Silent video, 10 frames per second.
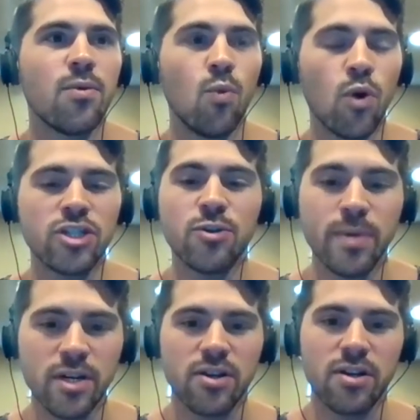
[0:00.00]
once you
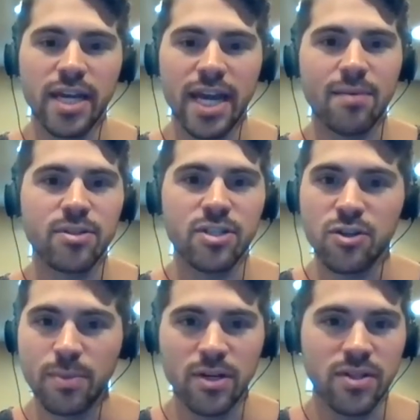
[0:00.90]
build all the habits,
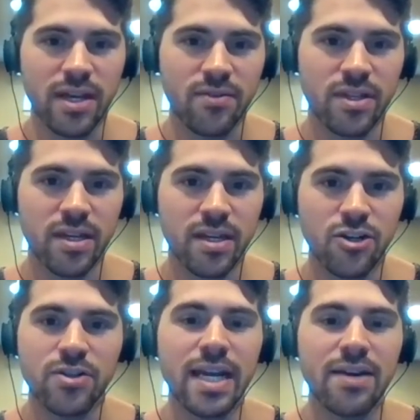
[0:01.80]
you build everything,
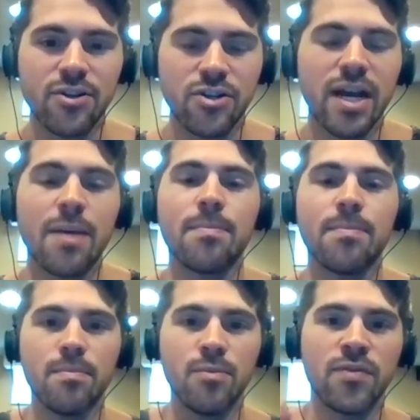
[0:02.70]
you're not
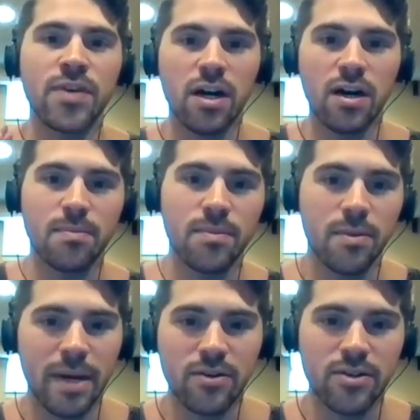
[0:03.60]
moving up the
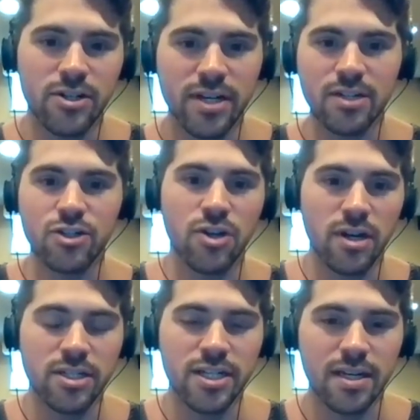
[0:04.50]
mountain. You're not
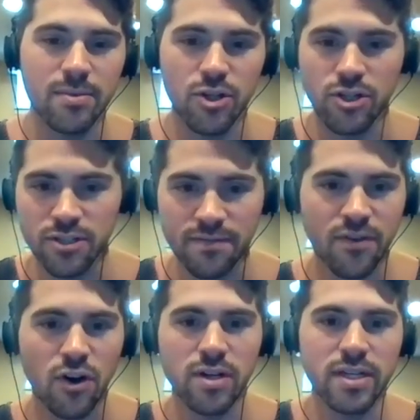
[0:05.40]
trudging anymore. You just
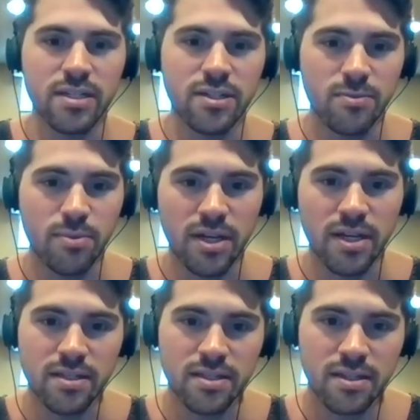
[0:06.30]
fall into place.